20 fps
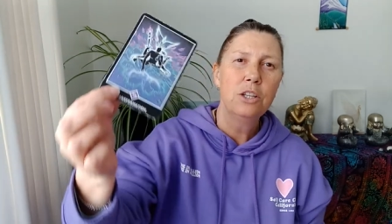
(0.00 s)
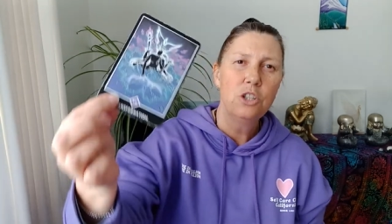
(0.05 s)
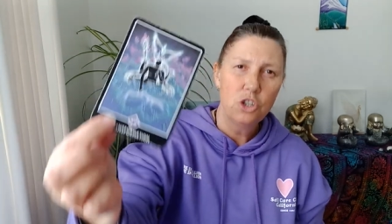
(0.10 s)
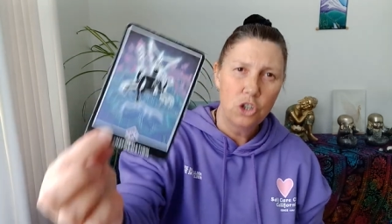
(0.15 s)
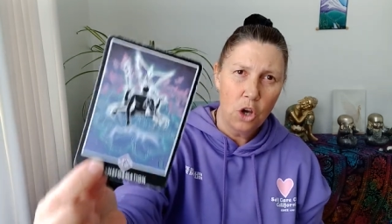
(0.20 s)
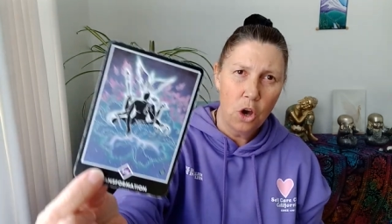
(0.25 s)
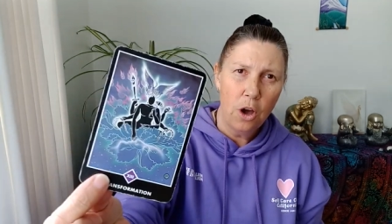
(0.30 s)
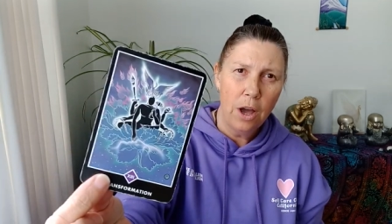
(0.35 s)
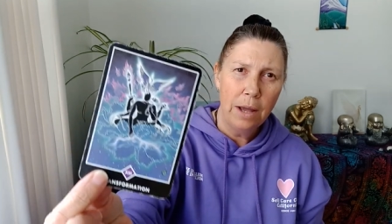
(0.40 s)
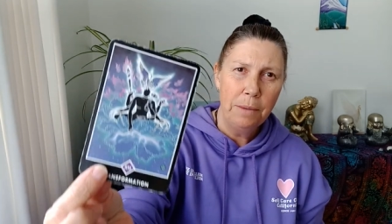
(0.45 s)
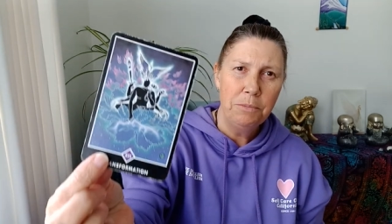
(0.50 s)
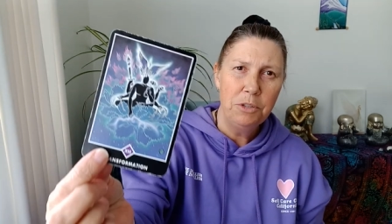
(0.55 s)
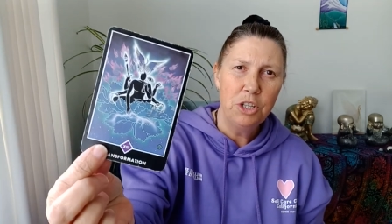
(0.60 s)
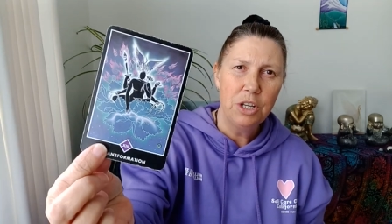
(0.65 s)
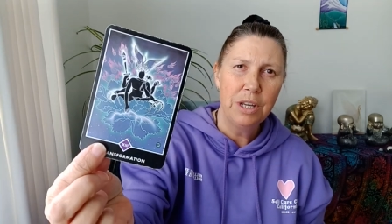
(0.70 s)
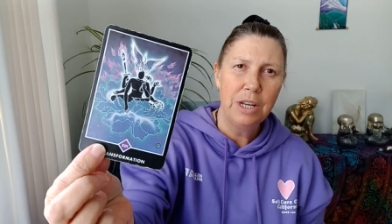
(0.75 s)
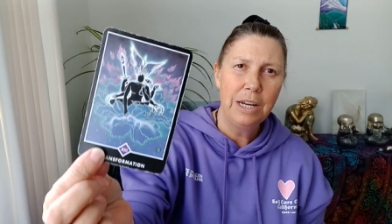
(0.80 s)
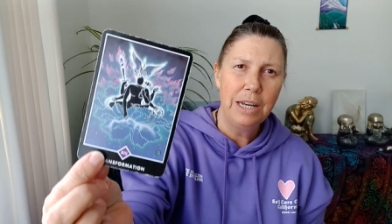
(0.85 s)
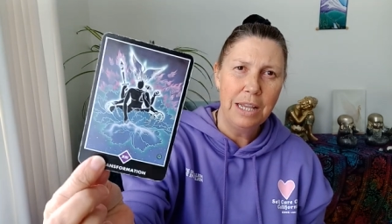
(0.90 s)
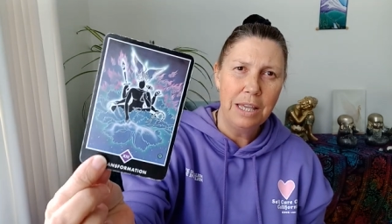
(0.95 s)
Time
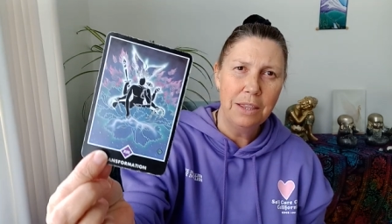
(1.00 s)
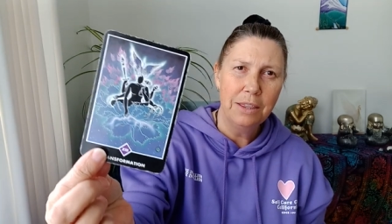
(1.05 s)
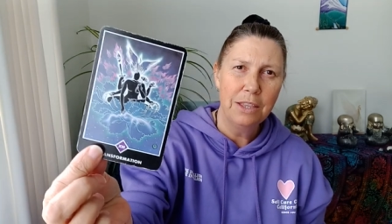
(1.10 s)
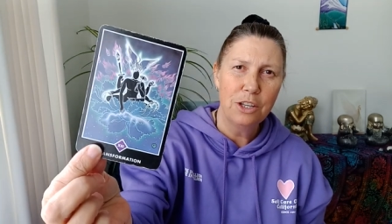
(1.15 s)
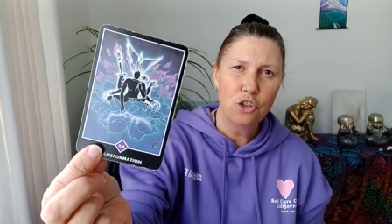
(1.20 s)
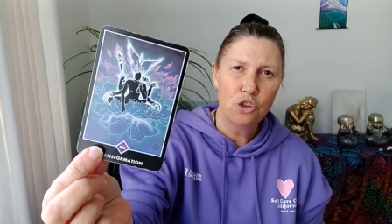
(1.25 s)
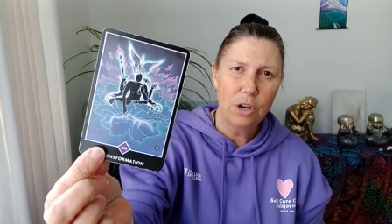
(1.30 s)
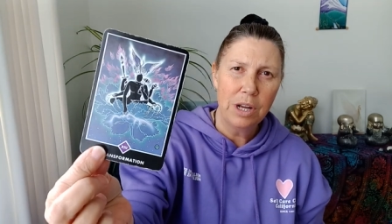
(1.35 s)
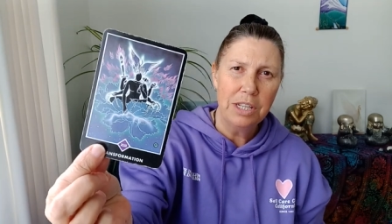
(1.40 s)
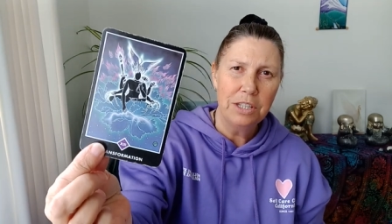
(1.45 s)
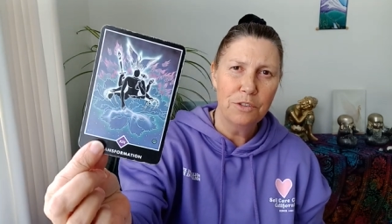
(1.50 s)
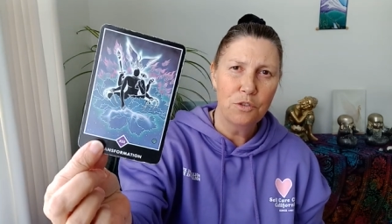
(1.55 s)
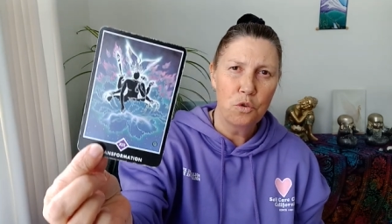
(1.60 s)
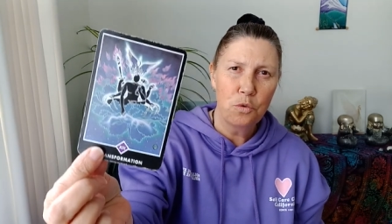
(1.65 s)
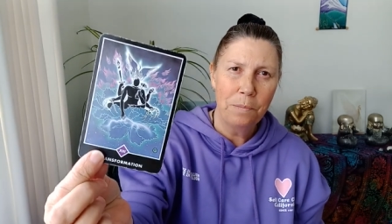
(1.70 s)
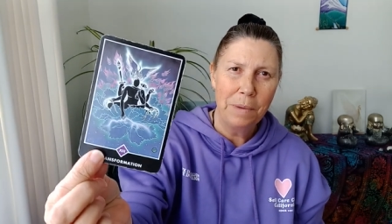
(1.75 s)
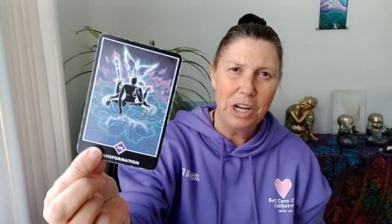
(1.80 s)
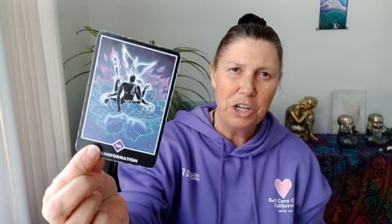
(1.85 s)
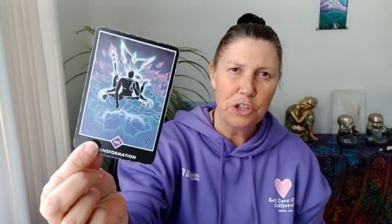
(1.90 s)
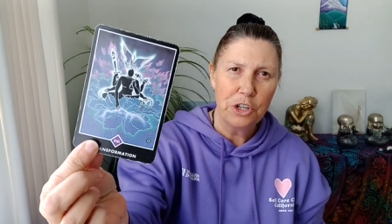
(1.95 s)
to let the
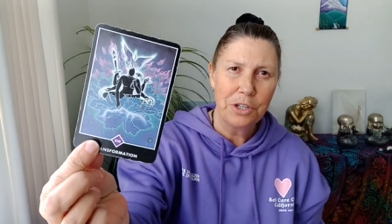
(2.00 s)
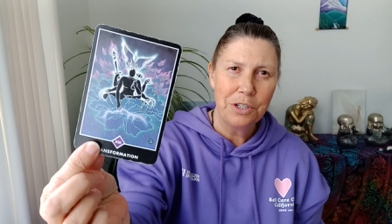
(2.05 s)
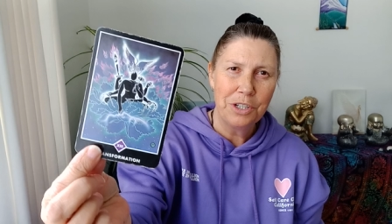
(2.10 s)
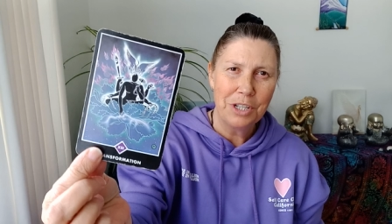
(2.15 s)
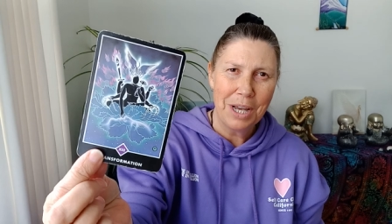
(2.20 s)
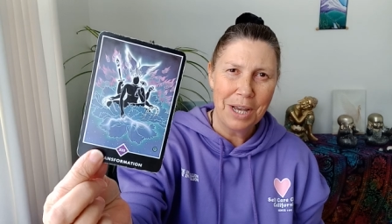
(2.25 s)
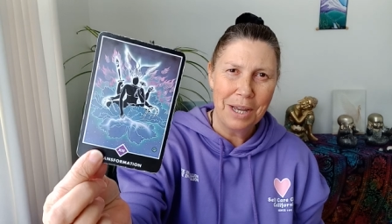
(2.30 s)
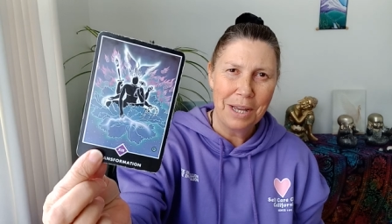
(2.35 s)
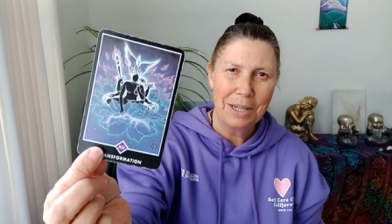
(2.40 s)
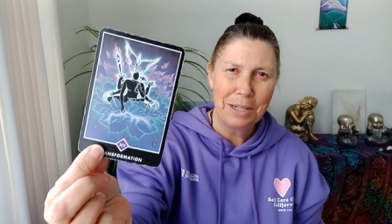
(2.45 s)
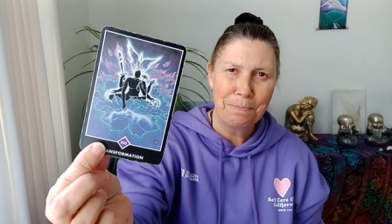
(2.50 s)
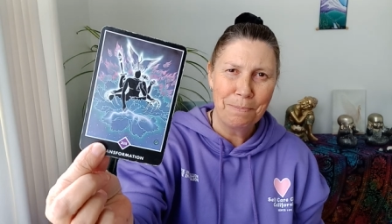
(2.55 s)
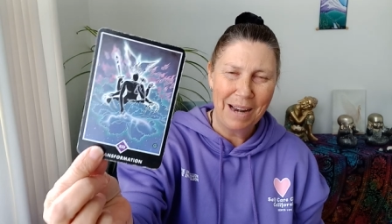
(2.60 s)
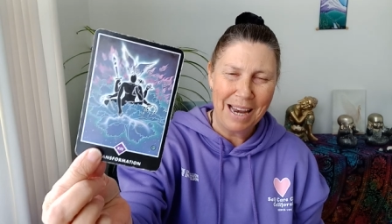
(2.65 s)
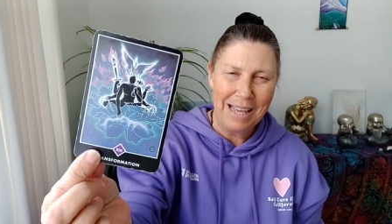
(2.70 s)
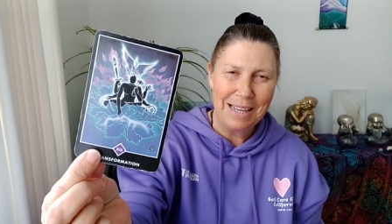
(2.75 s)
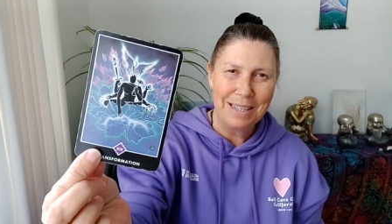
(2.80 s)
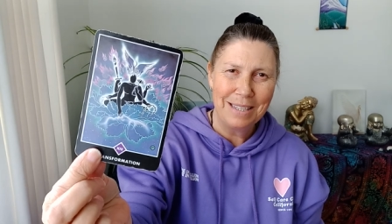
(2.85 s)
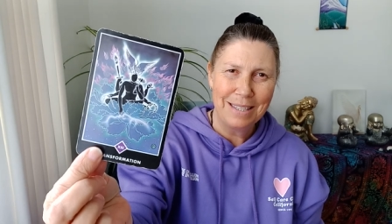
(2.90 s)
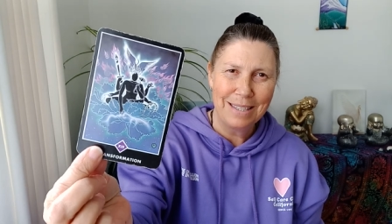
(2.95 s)
transformation take
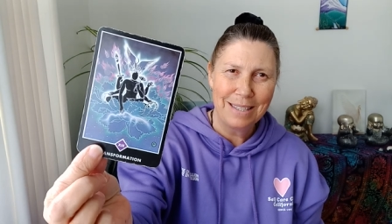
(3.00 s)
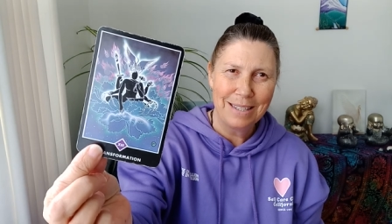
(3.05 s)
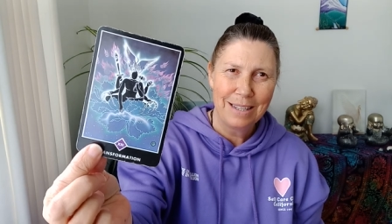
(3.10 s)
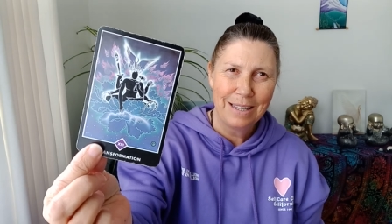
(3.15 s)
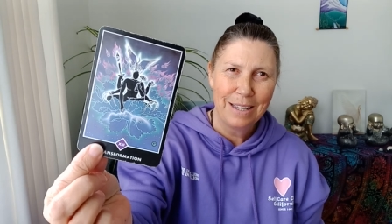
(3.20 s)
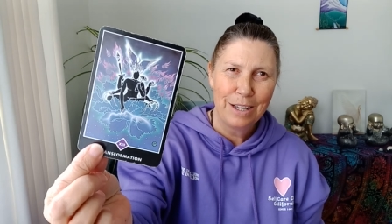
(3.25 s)
place.